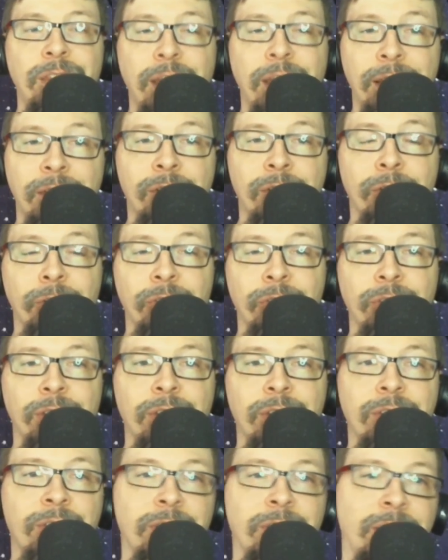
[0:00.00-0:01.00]
technical set
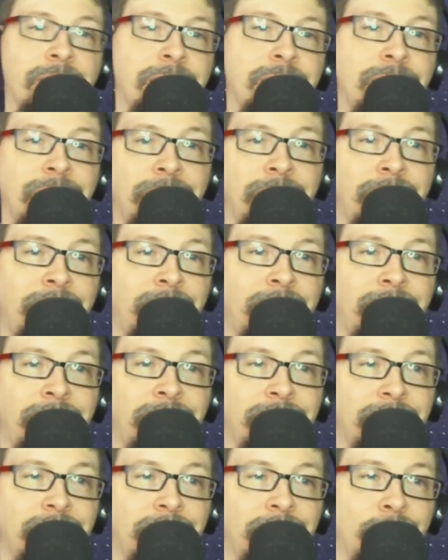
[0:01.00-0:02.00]
design,
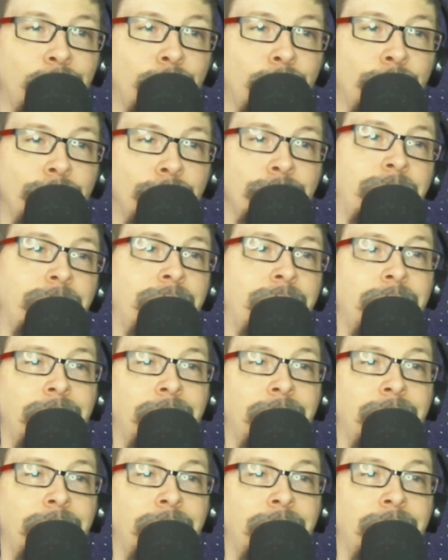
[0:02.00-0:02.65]
saying, quote,